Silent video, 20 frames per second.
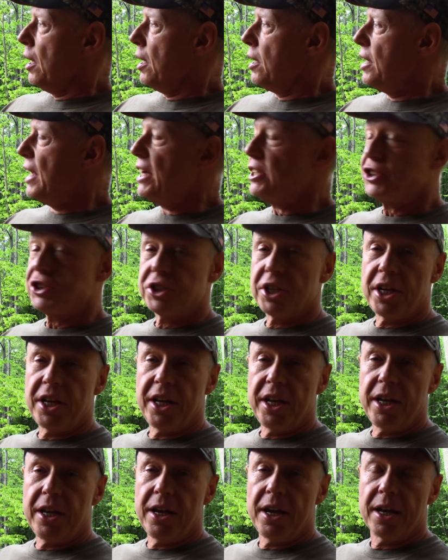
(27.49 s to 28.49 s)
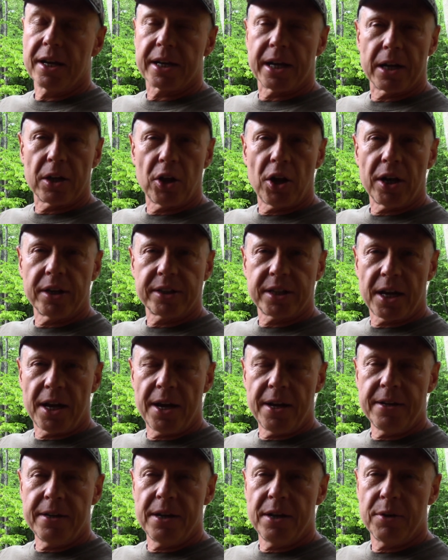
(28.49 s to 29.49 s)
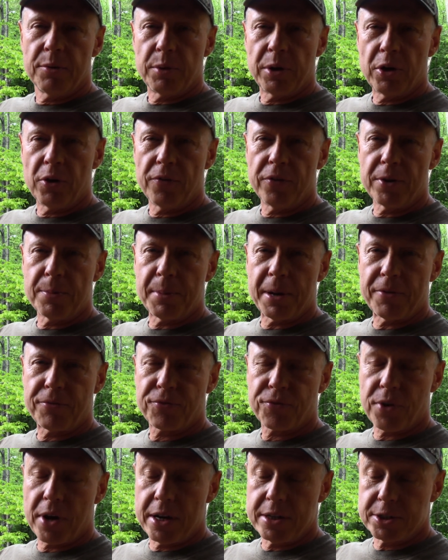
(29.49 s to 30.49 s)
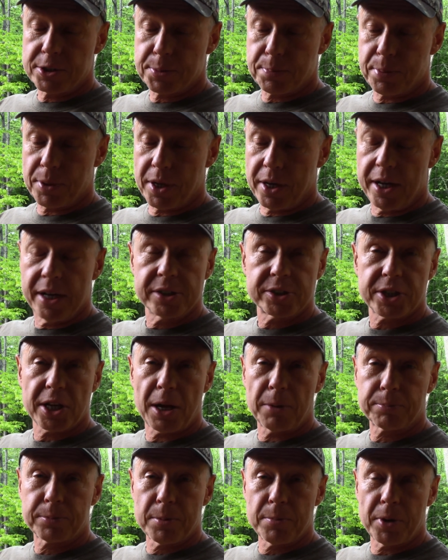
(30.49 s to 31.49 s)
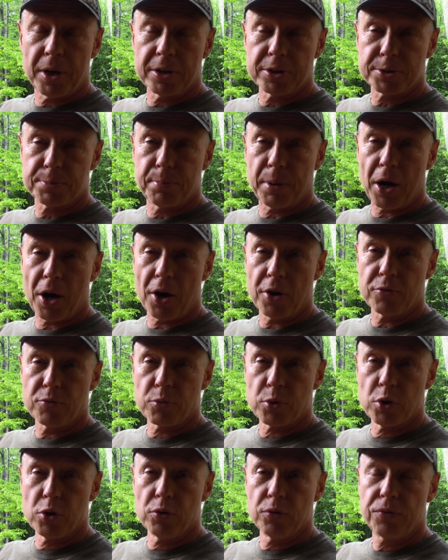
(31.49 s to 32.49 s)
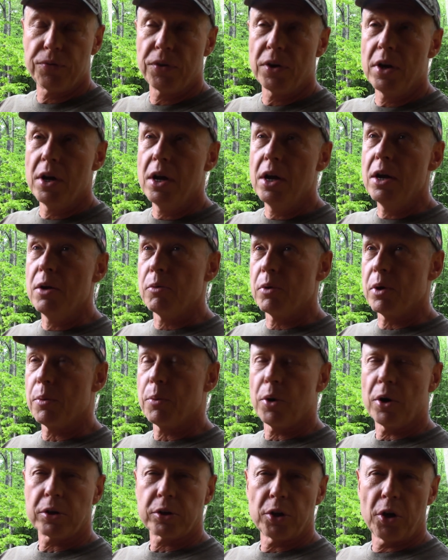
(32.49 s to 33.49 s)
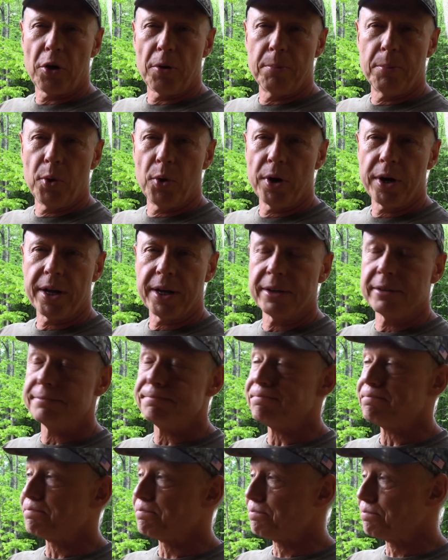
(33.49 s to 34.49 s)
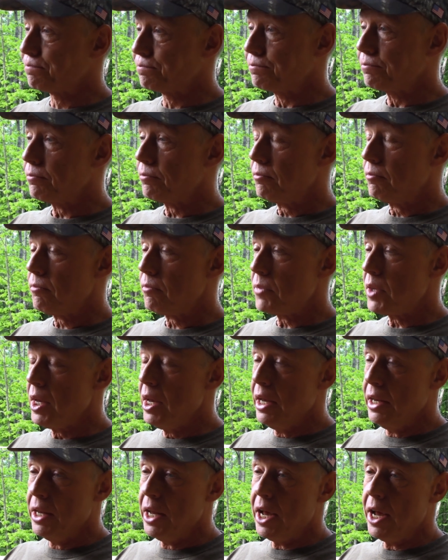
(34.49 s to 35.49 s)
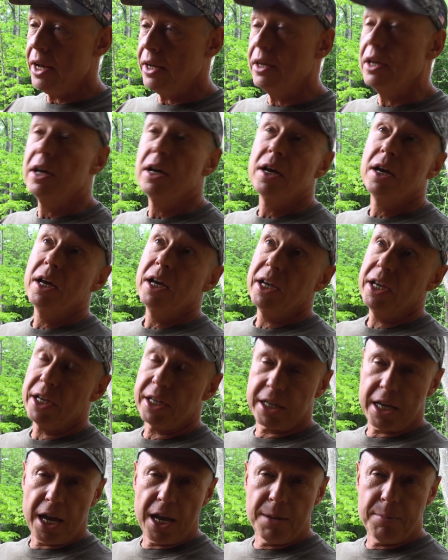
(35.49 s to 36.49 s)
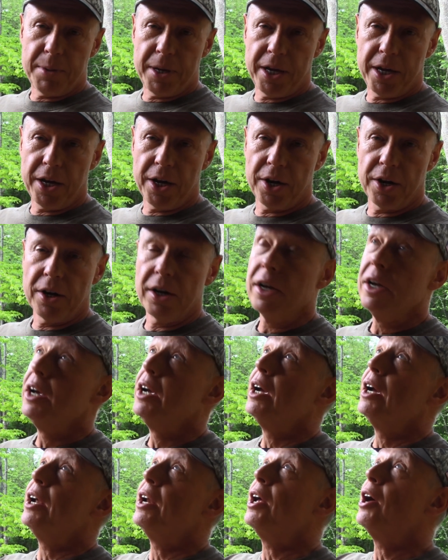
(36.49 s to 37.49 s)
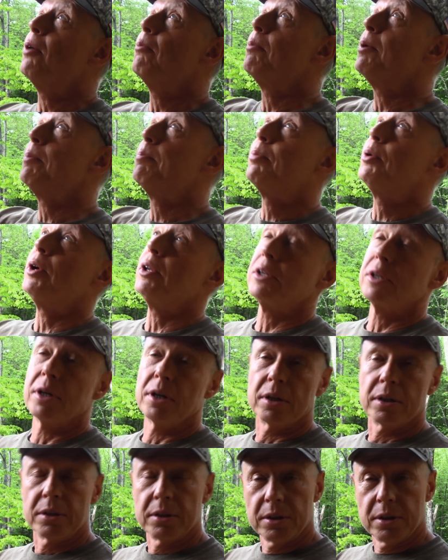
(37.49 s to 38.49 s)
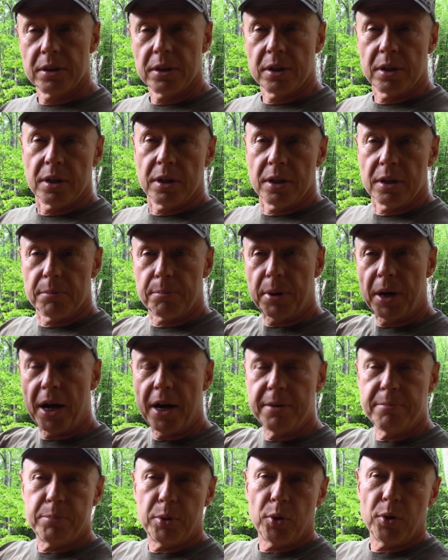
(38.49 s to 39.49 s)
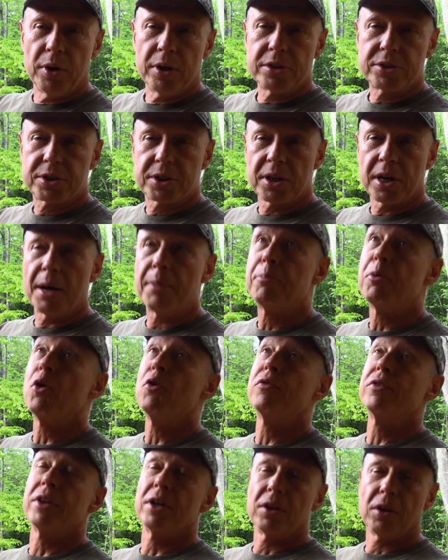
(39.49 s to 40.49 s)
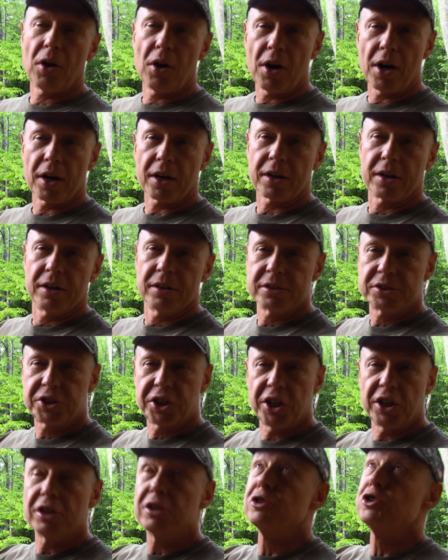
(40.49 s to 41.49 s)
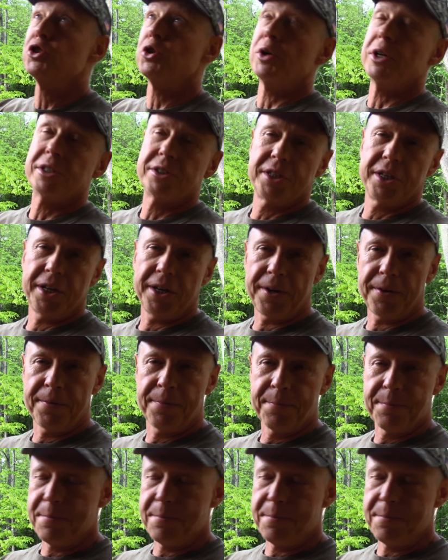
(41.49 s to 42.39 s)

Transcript: Yesterday, got a lot done. Went over to my friend's place, helped him on his barn roof. We worked all morning. And then he came here and helped me put the pine boards up over the log ceiling joist here.